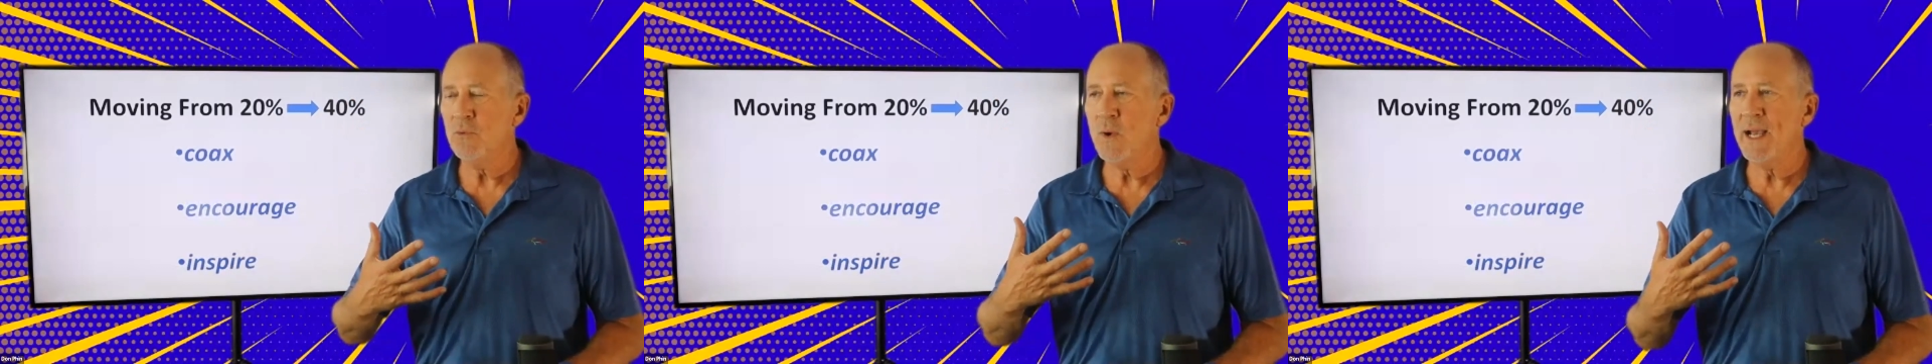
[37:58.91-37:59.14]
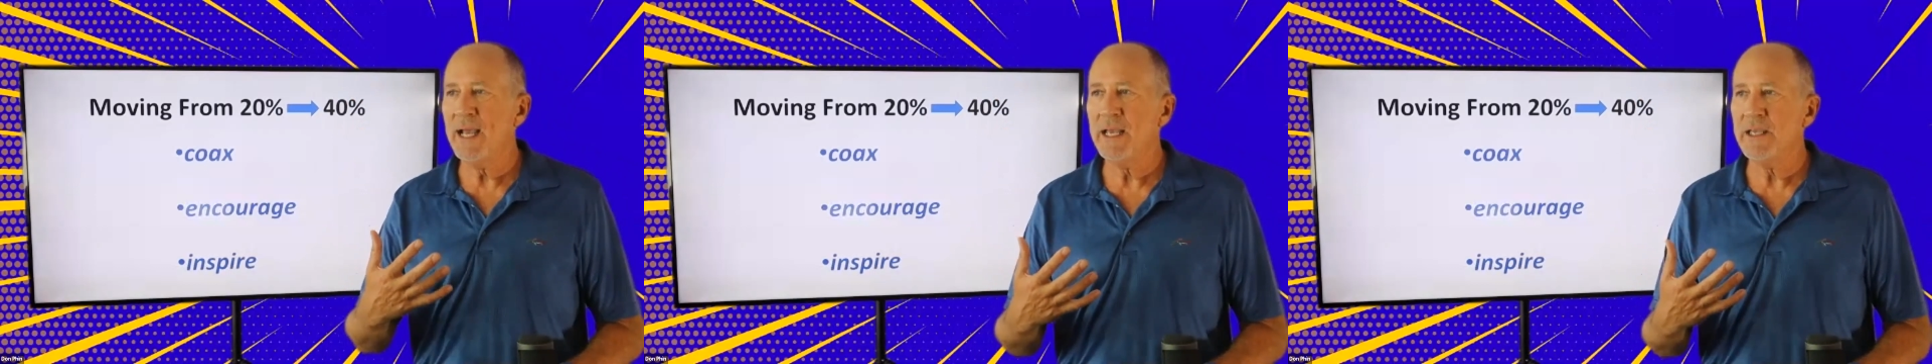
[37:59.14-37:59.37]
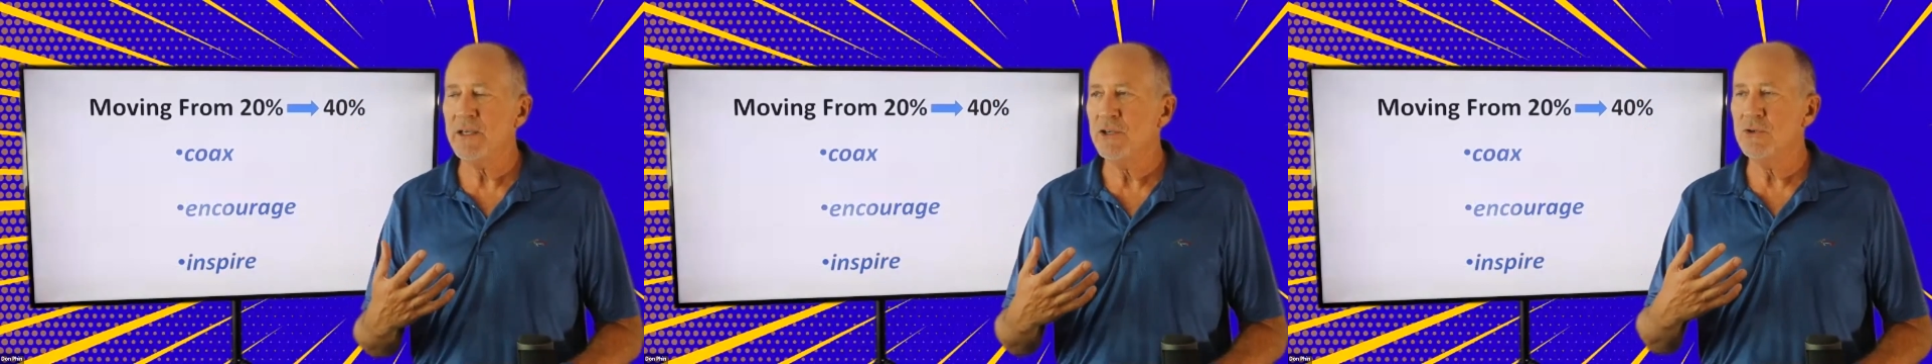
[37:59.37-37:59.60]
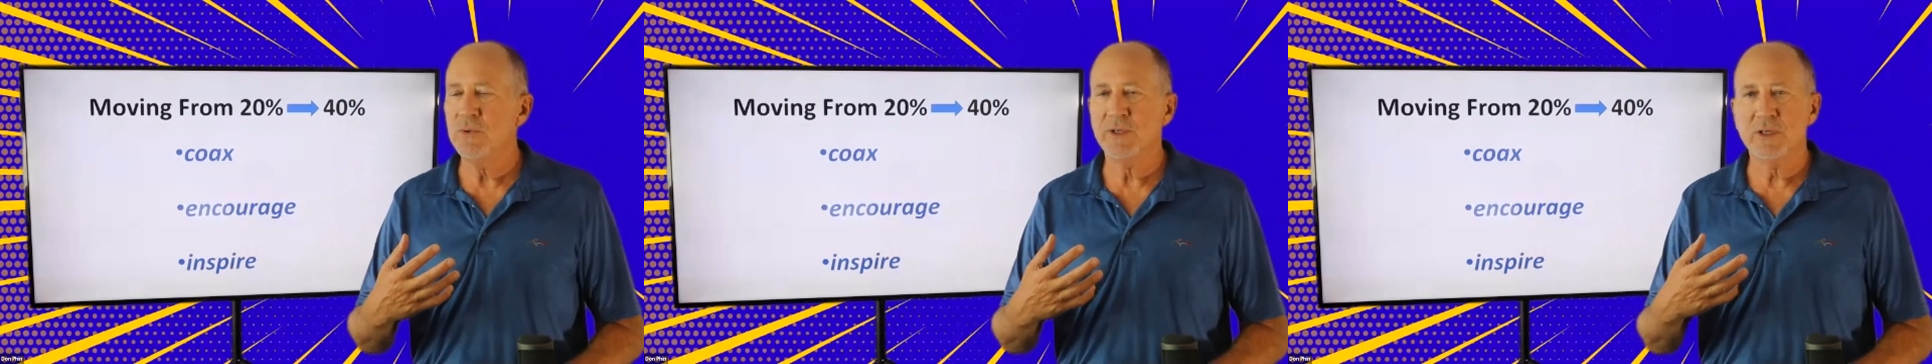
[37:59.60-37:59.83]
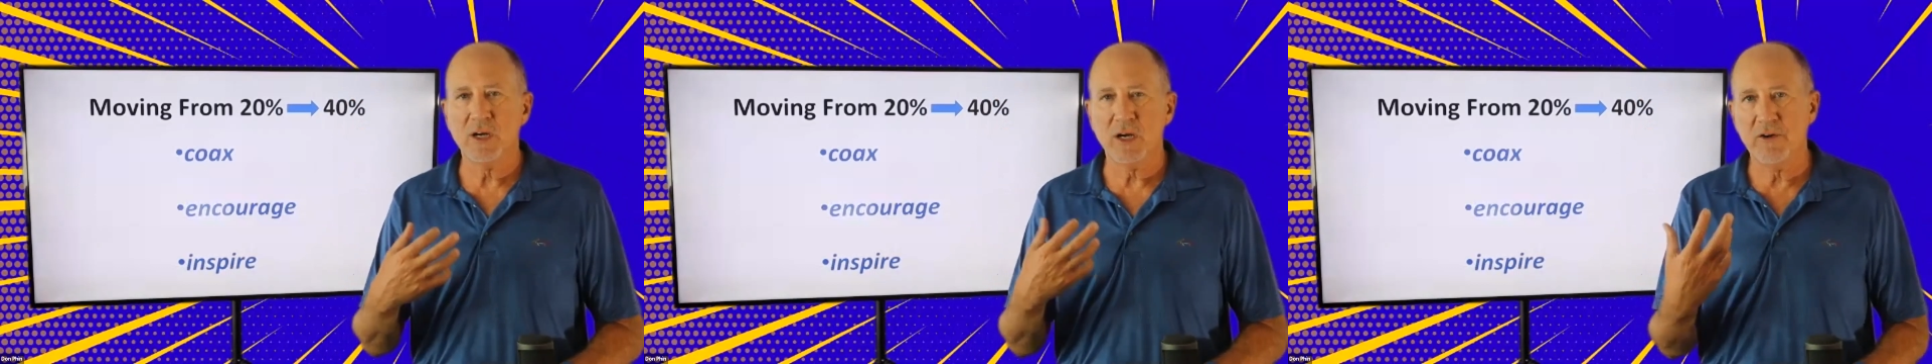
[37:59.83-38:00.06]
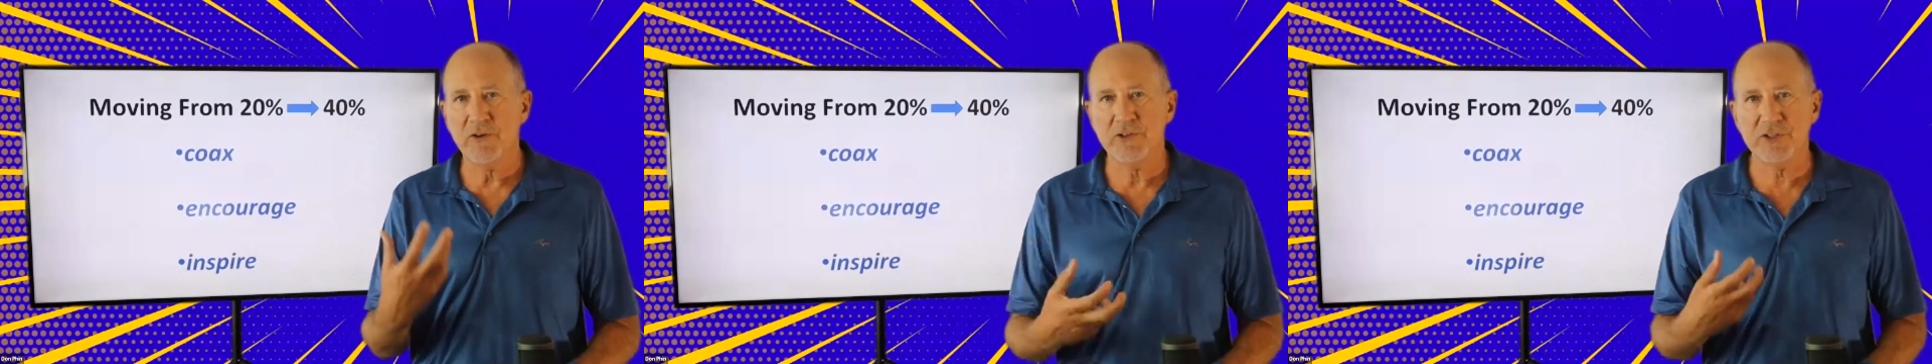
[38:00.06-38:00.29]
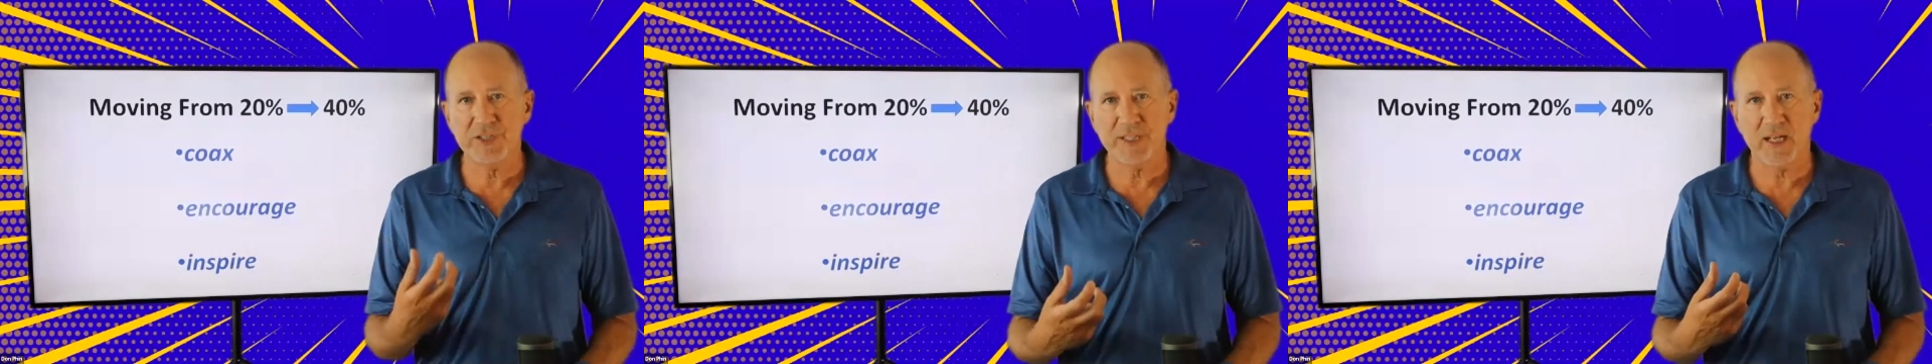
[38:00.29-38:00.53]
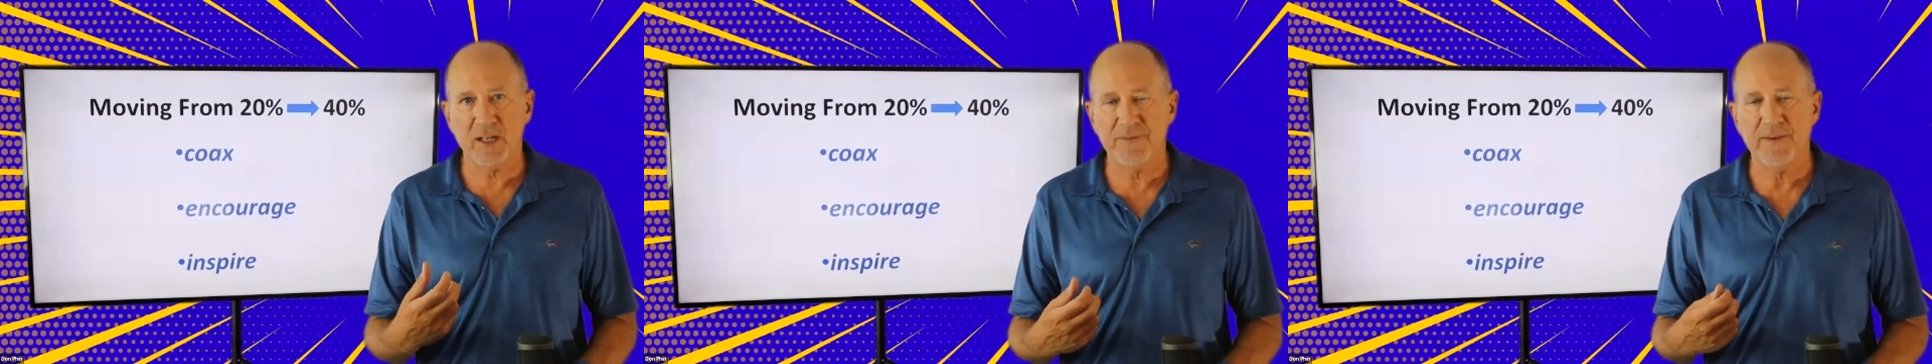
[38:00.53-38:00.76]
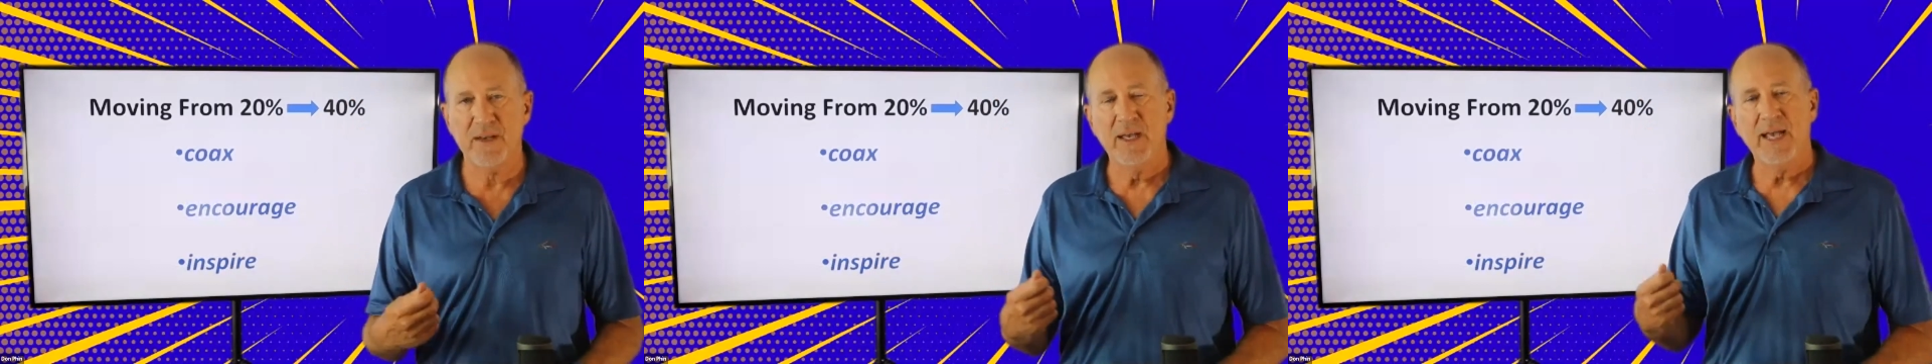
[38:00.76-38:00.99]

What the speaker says: way you encourage yourself